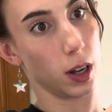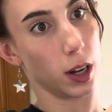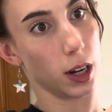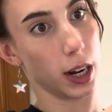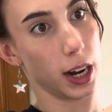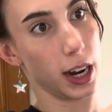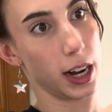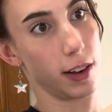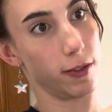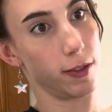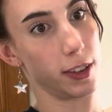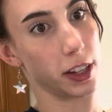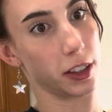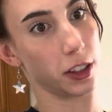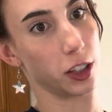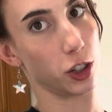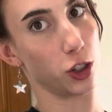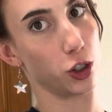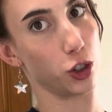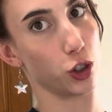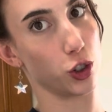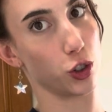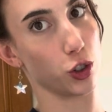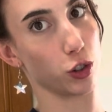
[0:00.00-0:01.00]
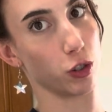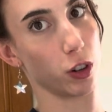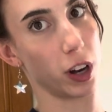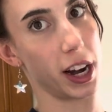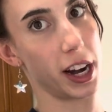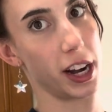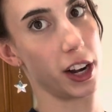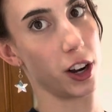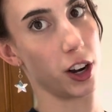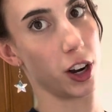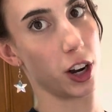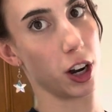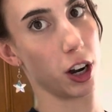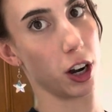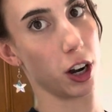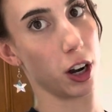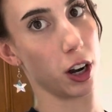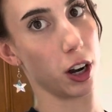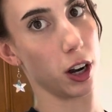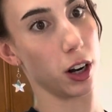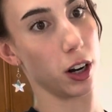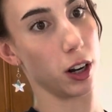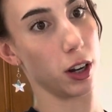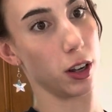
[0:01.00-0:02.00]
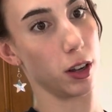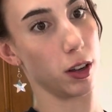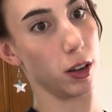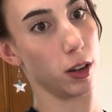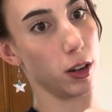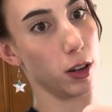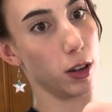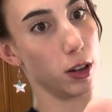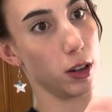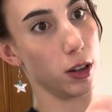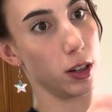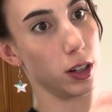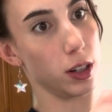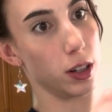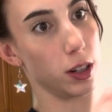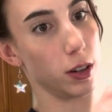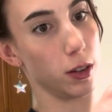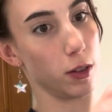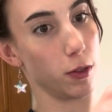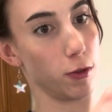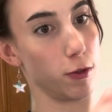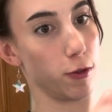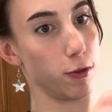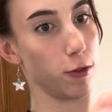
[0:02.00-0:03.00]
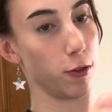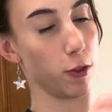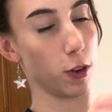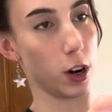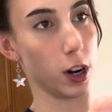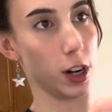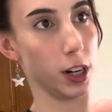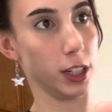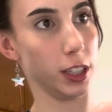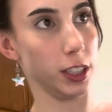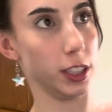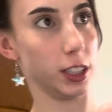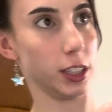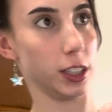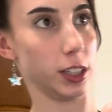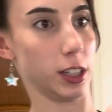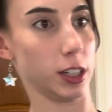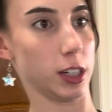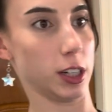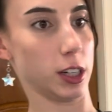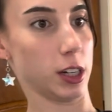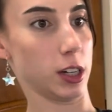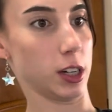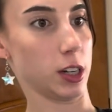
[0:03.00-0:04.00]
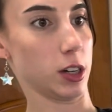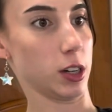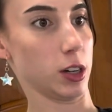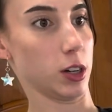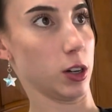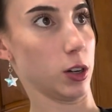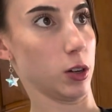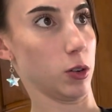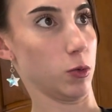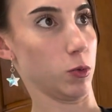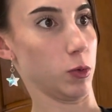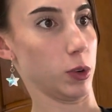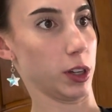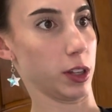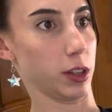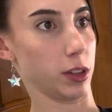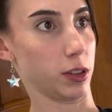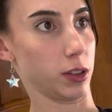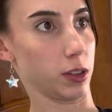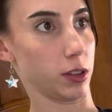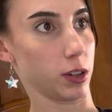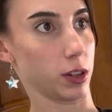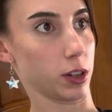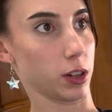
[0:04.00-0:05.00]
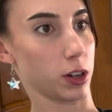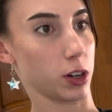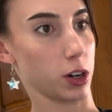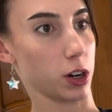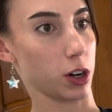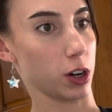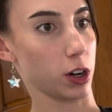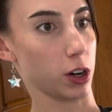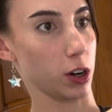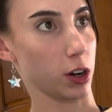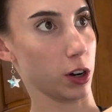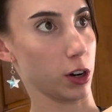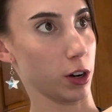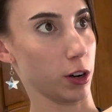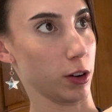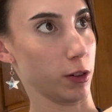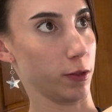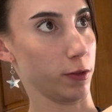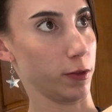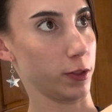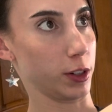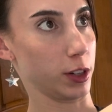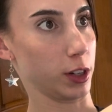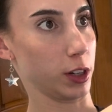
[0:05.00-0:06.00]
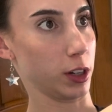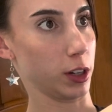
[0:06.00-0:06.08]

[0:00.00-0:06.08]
Kind of like the straighter front with curved.